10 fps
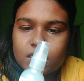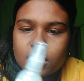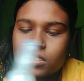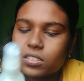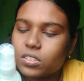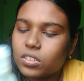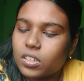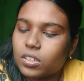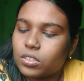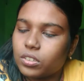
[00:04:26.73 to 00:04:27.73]
It's
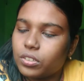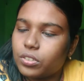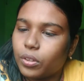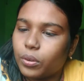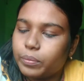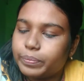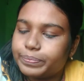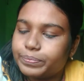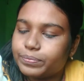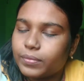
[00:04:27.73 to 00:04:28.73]
looking good though.
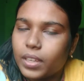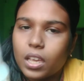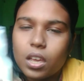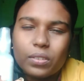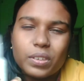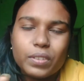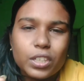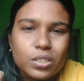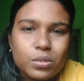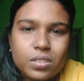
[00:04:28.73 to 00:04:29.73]
We will
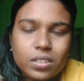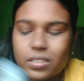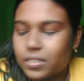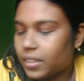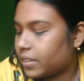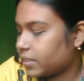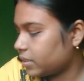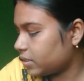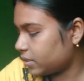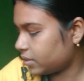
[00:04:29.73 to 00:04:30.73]
use it,
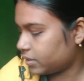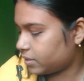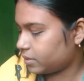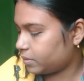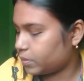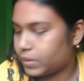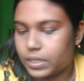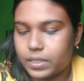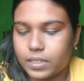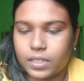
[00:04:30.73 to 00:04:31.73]
and we'll
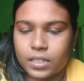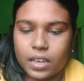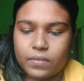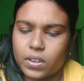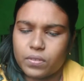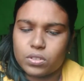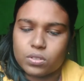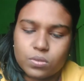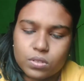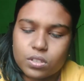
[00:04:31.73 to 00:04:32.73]
see. I have never
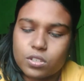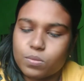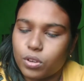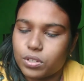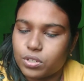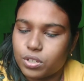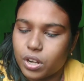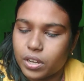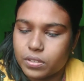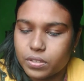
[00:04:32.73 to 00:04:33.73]
used this
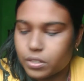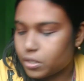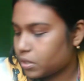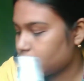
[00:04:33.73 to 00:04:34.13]
moisturizer.